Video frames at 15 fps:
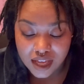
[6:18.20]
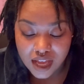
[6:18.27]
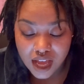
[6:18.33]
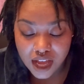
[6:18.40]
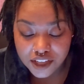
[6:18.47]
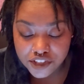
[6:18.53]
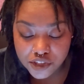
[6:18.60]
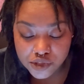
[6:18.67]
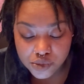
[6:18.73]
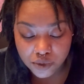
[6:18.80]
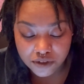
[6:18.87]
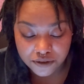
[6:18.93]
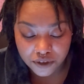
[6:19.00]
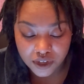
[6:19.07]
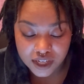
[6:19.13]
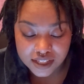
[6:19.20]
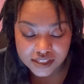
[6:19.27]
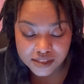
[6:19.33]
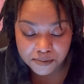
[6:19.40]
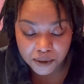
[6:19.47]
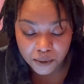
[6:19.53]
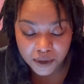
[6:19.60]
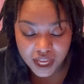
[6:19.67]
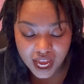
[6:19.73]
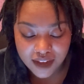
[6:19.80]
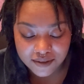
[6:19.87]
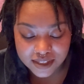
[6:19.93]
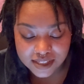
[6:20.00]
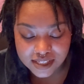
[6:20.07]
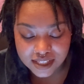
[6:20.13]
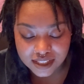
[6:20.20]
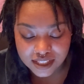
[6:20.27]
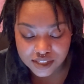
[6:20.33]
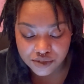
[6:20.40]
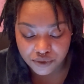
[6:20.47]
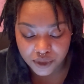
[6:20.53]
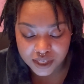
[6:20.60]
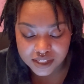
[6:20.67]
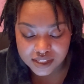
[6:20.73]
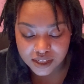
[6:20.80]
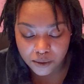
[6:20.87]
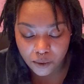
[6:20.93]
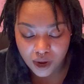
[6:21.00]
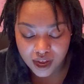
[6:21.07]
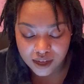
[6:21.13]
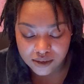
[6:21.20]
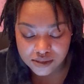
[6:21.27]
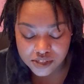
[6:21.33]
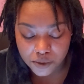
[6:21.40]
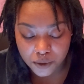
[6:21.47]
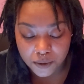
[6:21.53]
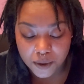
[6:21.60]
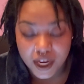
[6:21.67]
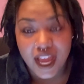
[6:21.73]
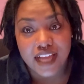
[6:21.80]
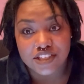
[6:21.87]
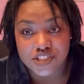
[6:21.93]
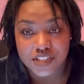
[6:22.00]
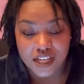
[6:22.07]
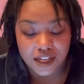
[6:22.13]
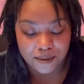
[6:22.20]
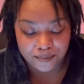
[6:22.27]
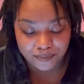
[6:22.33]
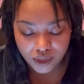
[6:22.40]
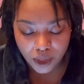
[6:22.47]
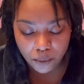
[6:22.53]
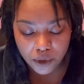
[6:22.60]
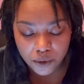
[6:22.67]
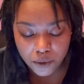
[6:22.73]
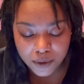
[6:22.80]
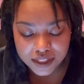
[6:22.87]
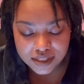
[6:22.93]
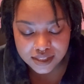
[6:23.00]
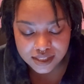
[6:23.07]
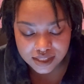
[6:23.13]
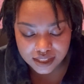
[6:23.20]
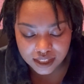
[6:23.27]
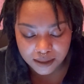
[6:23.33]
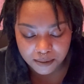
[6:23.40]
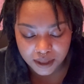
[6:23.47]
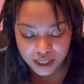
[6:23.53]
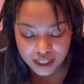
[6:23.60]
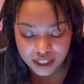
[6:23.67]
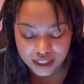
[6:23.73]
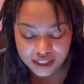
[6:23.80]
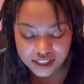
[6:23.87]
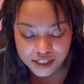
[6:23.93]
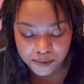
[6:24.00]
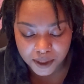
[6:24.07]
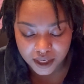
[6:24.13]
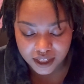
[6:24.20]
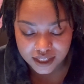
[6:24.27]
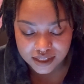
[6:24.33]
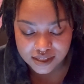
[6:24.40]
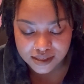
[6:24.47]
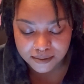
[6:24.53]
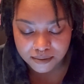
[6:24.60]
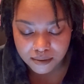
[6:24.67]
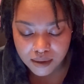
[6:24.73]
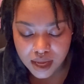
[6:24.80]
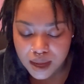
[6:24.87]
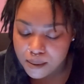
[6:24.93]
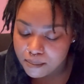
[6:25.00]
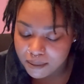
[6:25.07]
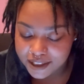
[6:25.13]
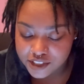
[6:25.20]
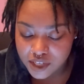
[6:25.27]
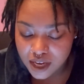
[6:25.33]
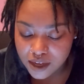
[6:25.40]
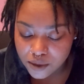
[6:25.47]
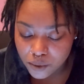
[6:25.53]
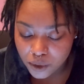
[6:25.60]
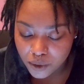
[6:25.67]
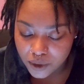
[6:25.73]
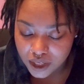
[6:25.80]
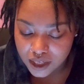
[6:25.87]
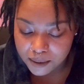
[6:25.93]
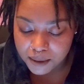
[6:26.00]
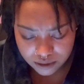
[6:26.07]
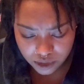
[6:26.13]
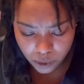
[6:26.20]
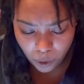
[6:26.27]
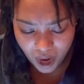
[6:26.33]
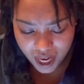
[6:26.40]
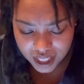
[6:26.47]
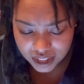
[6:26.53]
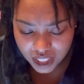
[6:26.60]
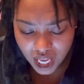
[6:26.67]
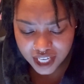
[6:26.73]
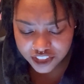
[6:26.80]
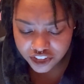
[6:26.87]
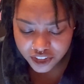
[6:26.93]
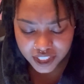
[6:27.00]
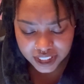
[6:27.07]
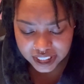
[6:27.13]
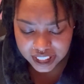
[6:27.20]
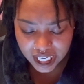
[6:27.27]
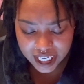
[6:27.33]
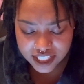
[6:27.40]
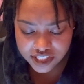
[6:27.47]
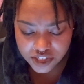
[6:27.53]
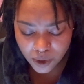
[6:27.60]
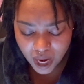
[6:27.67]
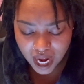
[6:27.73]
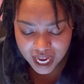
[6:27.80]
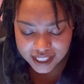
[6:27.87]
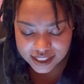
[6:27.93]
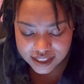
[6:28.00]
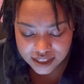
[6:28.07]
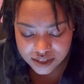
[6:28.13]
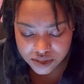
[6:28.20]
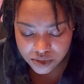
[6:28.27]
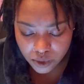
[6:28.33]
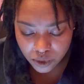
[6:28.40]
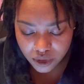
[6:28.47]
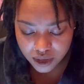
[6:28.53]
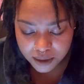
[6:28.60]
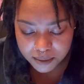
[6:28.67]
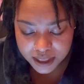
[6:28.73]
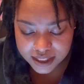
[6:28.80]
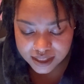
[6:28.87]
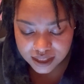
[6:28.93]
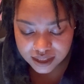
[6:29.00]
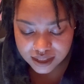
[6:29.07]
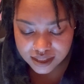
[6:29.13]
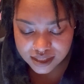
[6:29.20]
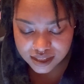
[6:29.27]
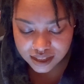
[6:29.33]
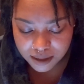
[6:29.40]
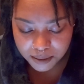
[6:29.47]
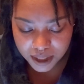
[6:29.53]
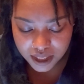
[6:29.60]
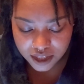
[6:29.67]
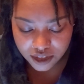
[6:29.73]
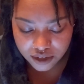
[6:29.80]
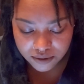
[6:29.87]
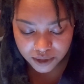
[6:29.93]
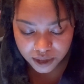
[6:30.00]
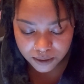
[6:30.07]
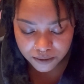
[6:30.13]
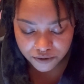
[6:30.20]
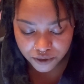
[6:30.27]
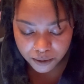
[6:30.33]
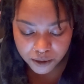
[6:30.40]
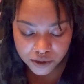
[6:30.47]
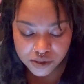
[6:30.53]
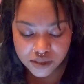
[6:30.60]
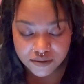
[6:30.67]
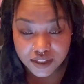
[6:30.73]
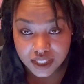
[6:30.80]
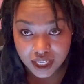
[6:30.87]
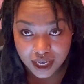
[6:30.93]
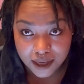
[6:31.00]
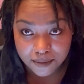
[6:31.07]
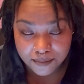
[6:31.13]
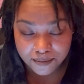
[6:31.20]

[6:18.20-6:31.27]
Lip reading: Unusual for us, but we haven't seen these friends in a while, so we were catching up. We went to sleep in good spirits. My child woke up quite a lot during the night, so I had to console her and basically sleep in her room for most of the night.